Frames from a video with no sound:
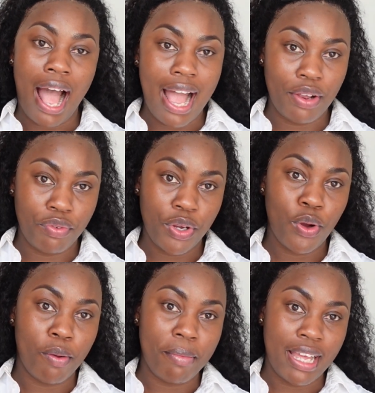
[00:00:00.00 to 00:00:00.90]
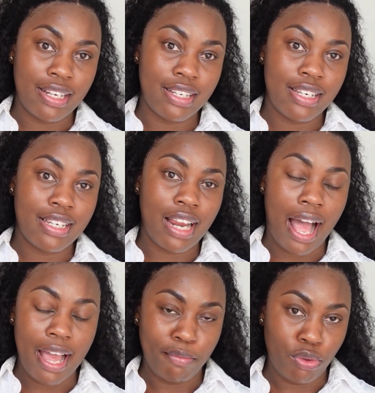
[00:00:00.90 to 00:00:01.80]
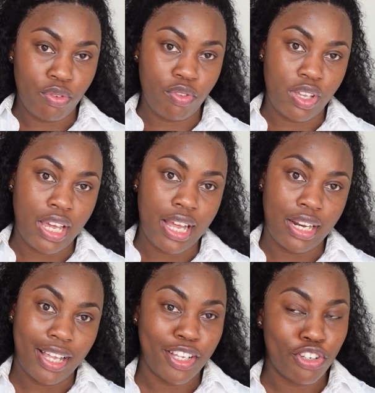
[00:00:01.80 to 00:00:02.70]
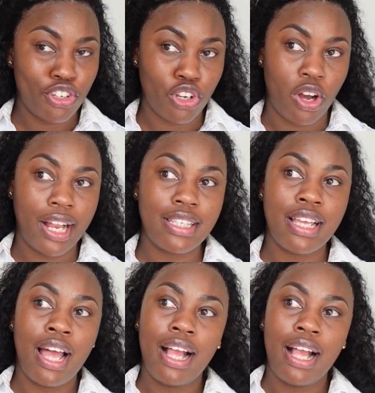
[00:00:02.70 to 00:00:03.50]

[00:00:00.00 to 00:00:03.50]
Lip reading: I recommend iMovie and InShot.